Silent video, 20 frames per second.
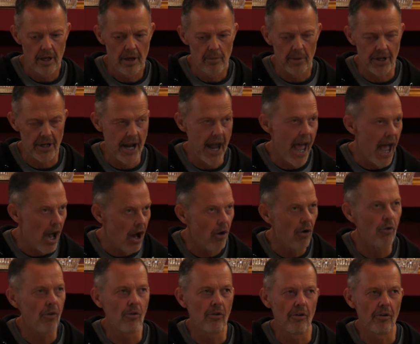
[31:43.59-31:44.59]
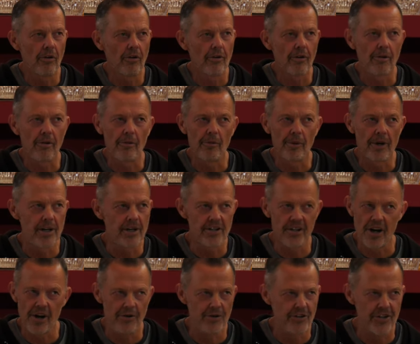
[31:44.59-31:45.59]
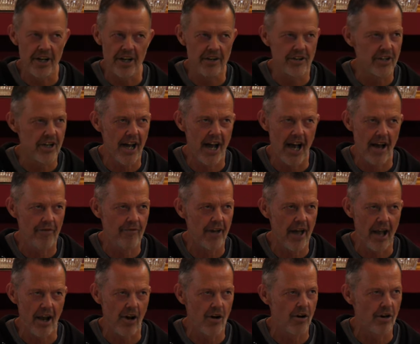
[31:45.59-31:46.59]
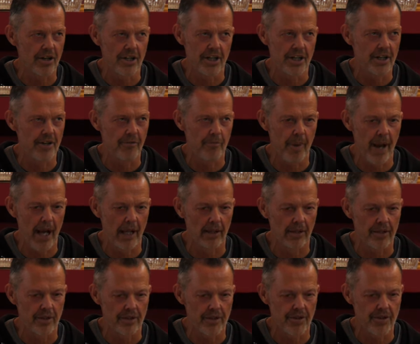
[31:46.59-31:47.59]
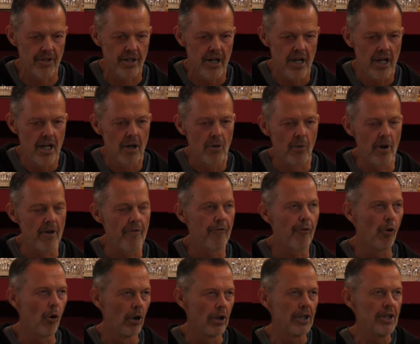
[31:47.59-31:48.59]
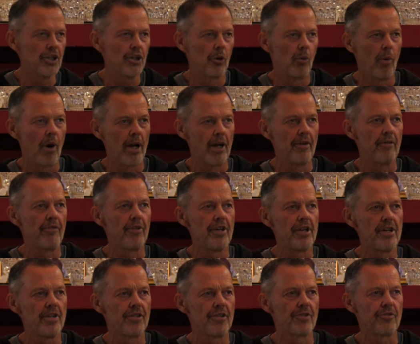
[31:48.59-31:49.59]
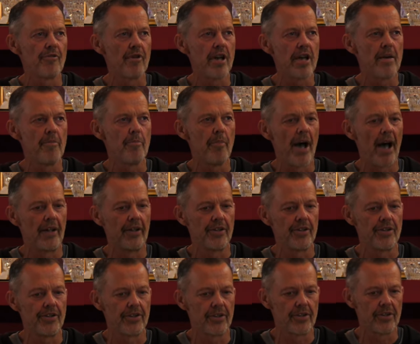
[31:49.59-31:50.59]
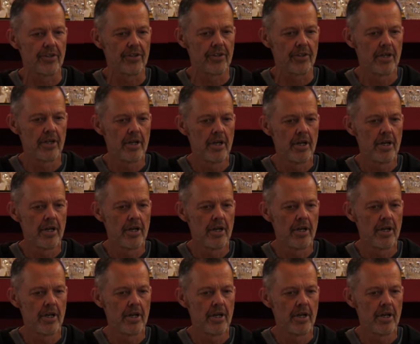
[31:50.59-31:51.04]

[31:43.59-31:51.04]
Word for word: But now we don't tend to have that cognitive balance. We fall into one of these three imbalances.